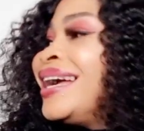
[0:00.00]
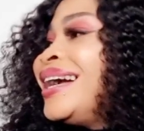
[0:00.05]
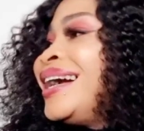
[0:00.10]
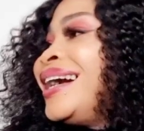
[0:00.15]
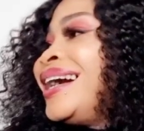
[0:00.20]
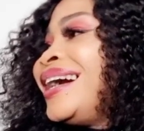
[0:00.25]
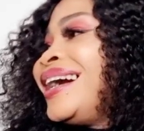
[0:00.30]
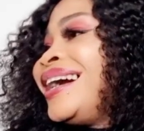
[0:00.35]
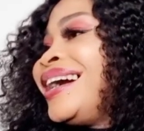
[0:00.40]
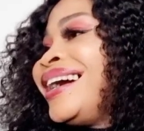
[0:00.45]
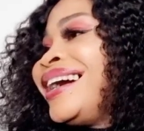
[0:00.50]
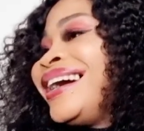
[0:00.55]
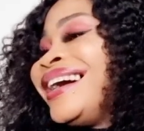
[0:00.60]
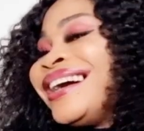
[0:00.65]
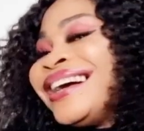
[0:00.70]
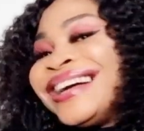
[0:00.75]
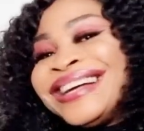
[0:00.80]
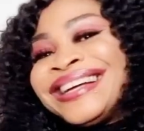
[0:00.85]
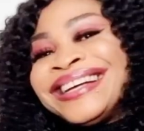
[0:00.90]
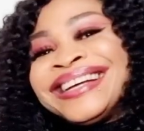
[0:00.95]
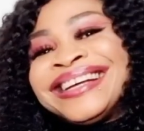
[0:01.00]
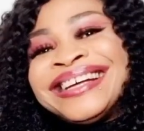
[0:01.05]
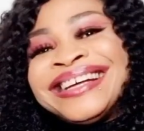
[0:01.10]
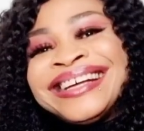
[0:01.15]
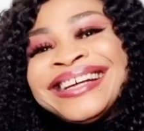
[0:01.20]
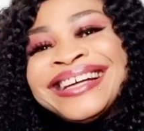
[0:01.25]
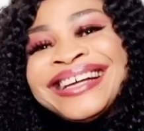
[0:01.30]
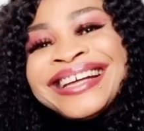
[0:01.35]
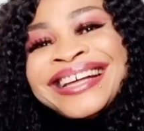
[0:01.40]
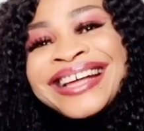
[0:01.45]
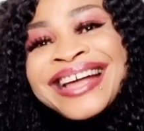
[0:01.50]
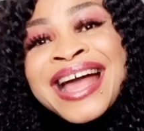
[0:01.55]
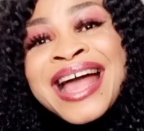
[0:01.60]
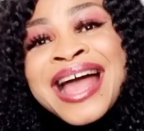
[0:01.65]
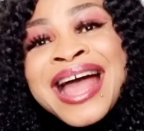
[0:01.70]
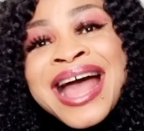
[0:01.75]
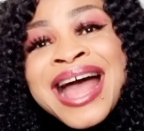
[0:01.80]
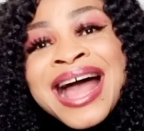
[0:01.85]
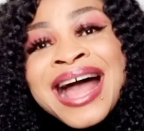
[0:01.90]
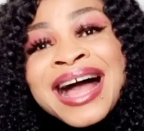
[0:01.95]
I
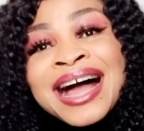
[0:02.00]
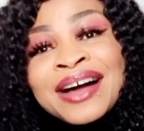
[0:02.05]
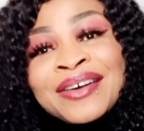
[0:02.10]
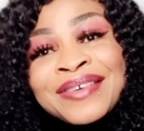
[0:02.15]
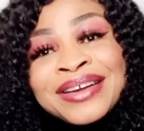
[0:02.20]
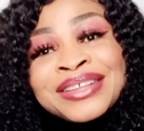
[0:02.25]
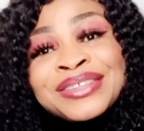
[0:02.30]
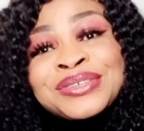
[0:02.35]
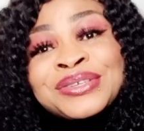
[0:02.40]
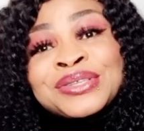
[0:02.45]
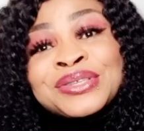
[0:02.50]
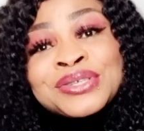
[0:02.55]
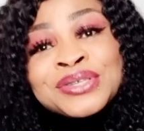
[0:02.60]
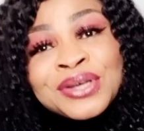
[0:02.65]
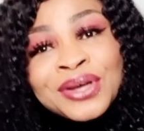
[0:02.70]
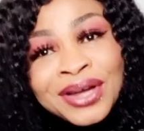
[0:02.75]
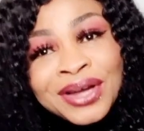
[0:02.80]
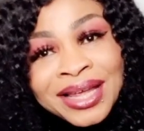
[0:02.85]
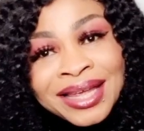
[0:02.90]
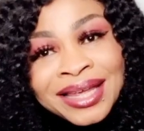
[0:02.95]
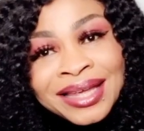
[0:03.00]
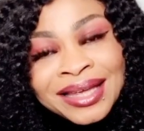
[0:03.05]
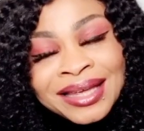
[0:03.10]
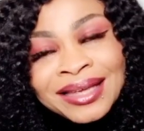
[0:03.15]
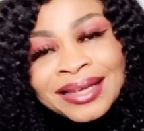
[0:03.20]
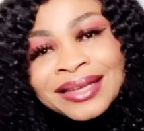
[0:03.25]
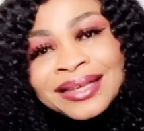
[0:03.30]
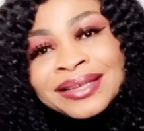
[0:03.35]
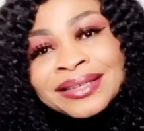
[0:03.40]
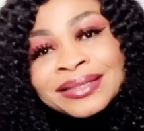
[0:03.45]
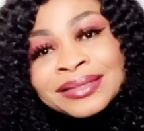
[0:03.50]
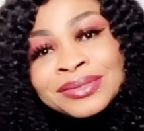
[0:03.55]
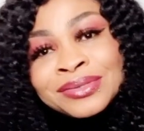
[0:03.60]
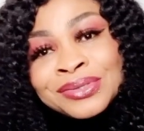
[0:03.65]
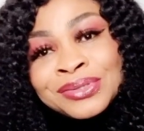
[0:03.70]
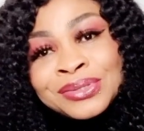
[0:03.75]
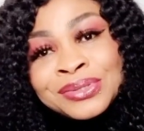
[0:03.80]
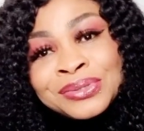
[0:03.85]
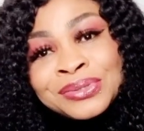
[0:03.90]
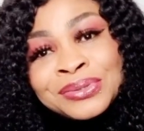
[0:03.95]
went to Turkey
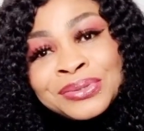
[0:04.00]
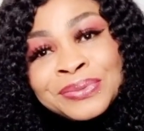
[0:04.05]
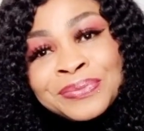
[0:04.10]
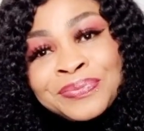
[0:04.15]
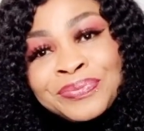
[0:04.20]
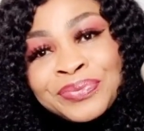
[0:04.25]
to